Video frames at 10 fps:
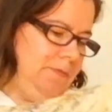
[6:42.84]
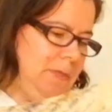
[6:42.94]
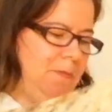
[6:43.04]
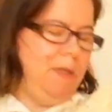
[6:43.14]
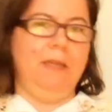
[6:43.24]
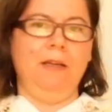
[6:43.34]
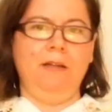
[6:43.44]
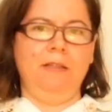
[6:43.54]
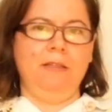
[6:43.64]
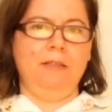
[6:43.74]
Maybe here
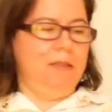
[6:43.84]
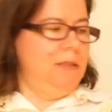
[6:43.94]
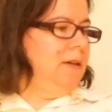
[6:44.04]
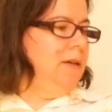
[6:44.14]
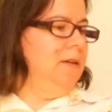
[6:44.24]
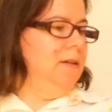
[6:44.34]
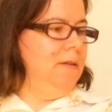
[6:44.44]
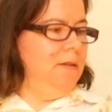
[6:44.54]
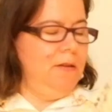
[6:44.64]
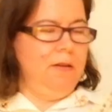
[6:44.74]
it is,
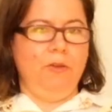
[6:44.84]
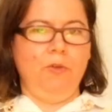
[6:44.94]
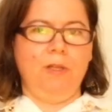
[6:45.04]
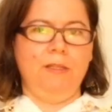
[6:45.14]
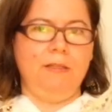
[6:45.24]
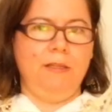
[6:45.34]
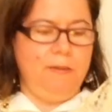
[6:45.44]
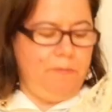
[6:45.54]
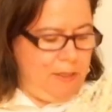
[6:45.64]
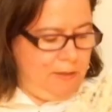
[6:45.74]
you can see
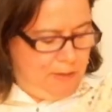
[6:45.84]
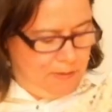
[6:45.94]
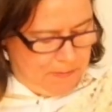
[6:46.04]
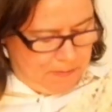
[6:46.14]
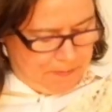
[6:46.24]
it better.